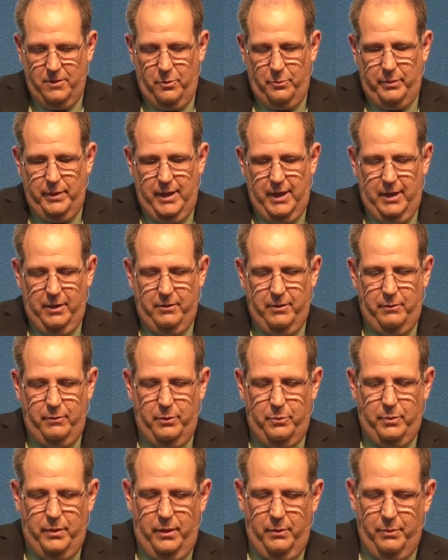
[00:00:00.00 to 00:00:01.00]
Don't be angry
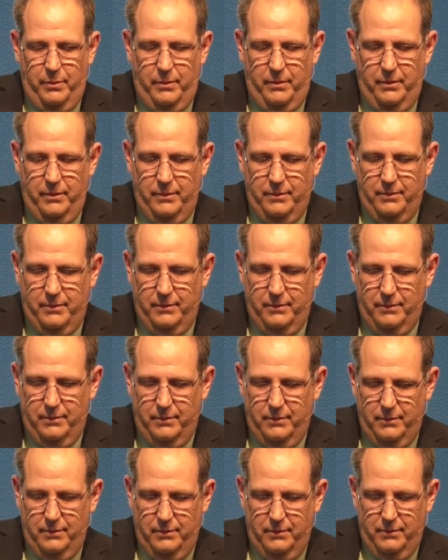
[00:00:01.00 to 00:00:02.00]
with people.
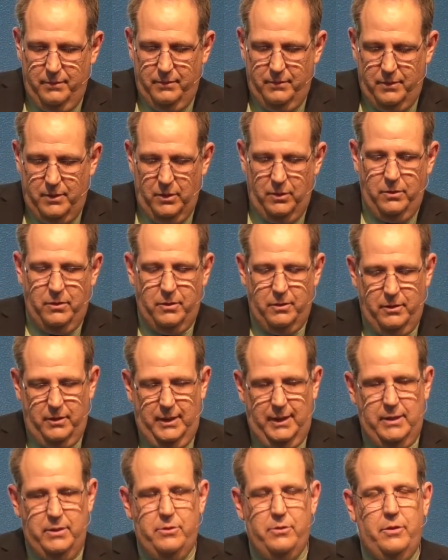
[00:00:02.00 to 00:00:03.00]
Don't
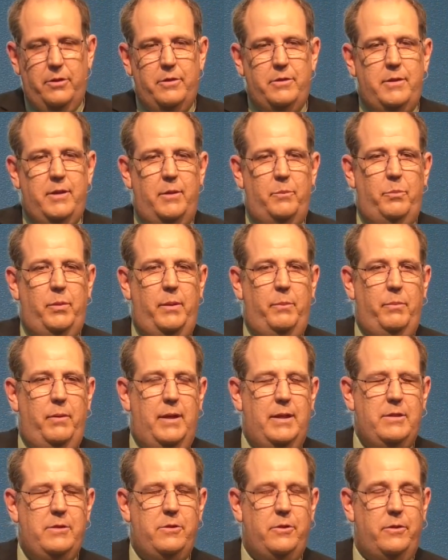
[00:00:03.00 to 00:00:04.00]
hurl insults at,
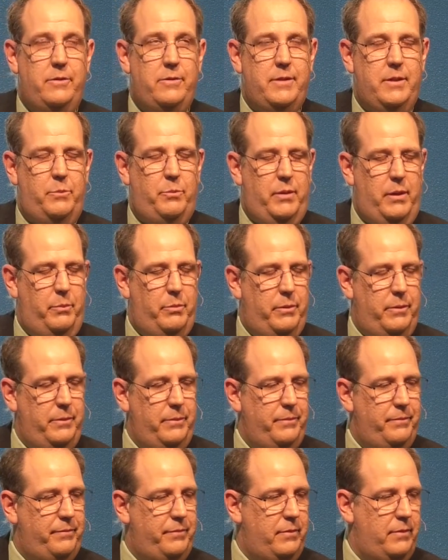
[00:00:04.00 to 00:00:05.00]
peop- insults at
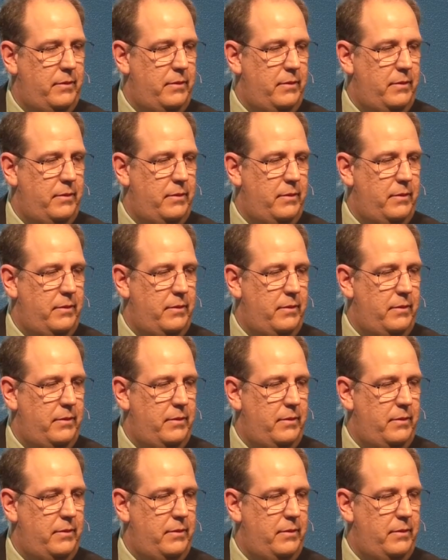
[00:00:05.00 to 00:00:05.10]
people.